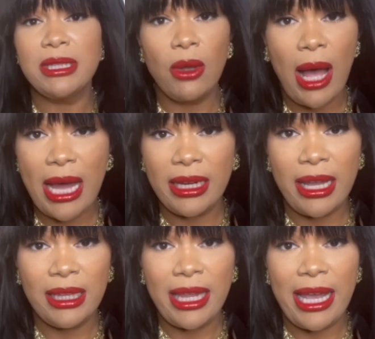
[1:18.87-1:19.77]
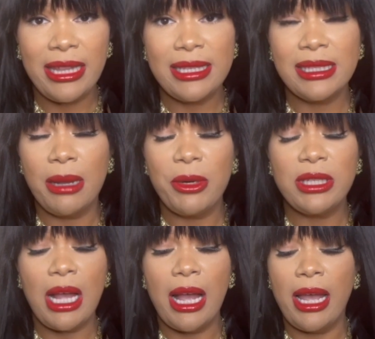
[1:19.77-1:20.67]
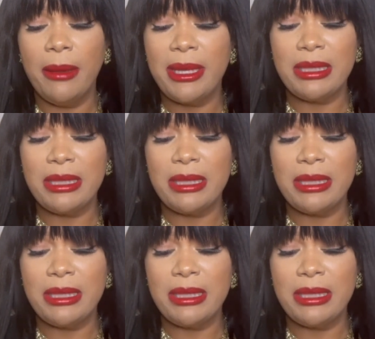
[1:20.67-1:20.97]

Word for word: so hot in LA this summertime.